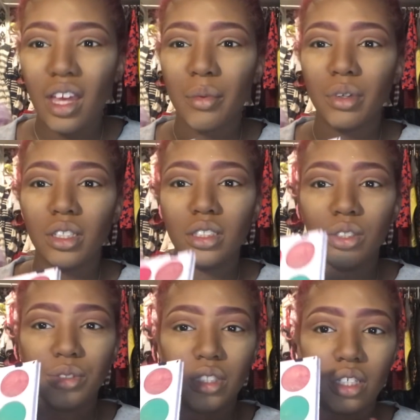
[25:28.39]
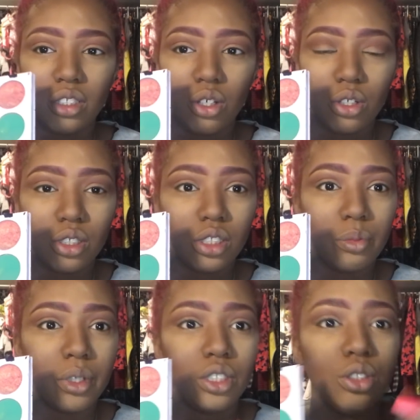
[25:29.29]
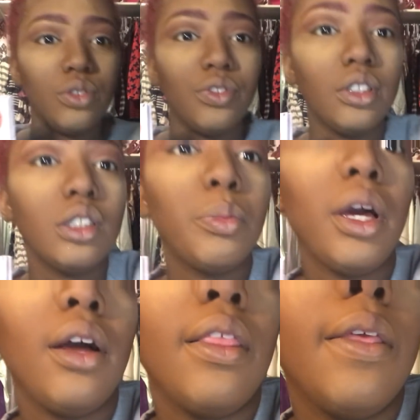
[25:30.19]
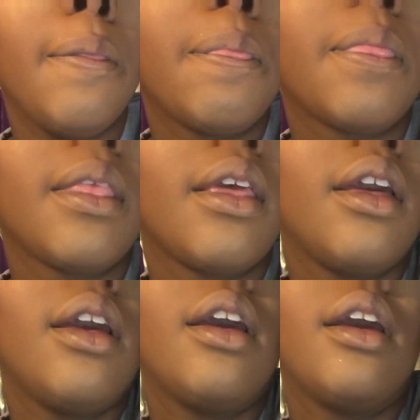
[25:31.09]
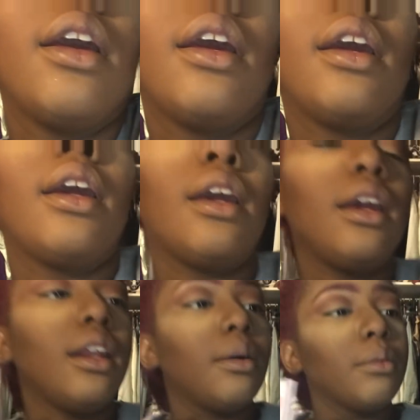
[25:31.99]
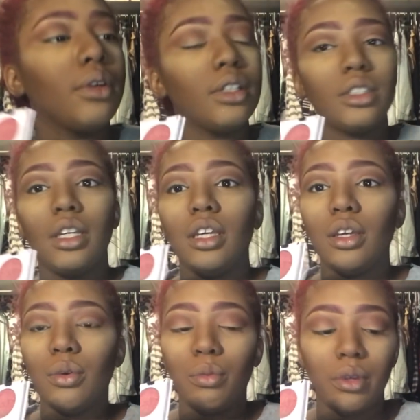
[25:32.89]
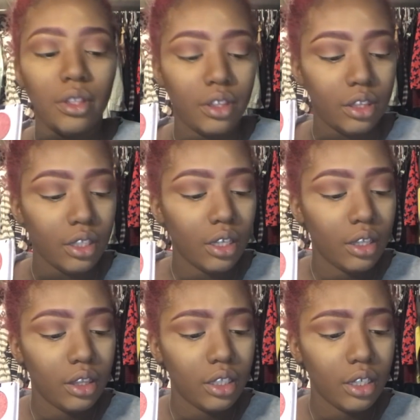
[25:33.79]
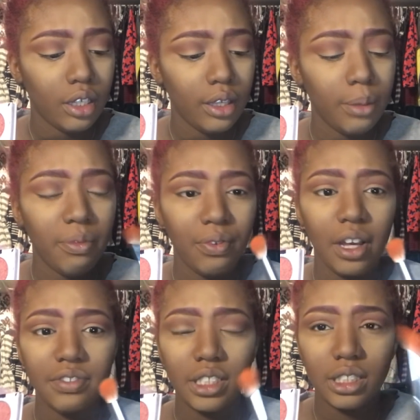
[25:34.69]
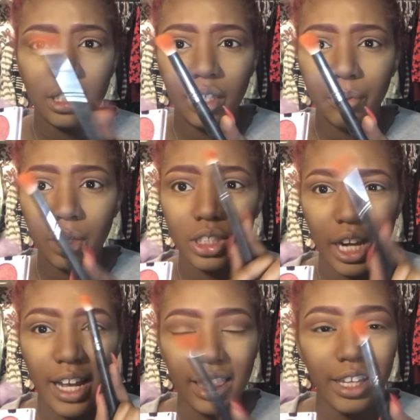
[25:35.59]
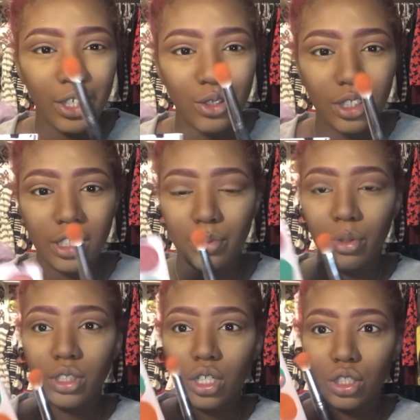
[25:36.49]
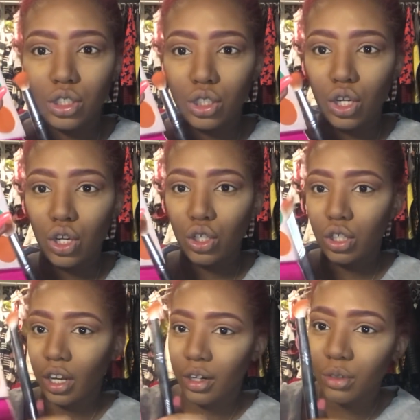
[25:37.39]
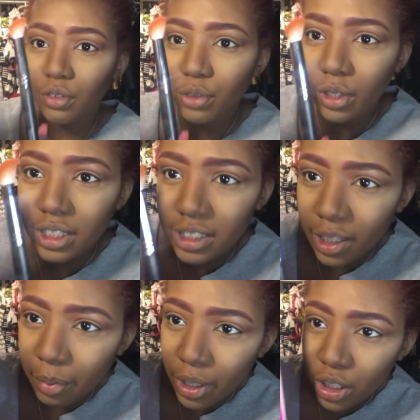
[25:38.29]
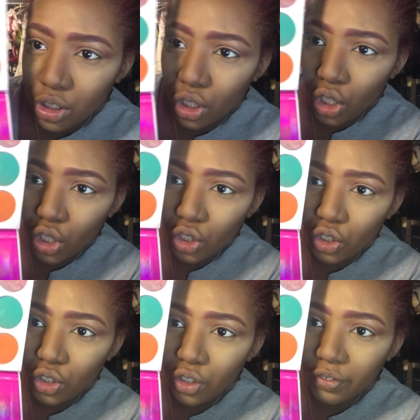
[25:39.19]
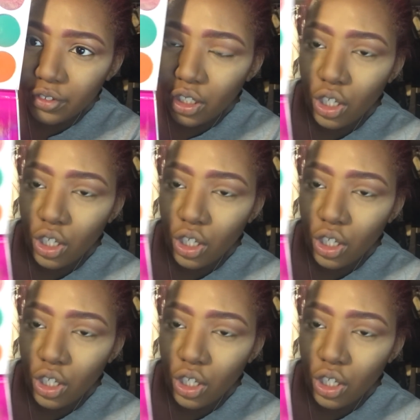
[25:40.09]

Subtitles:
I'm going to use this orange in my Juvias palette. And I'm going to take it with the M516 brush. I like using this brush because it's curved. I don't know if you can see, but it's curved.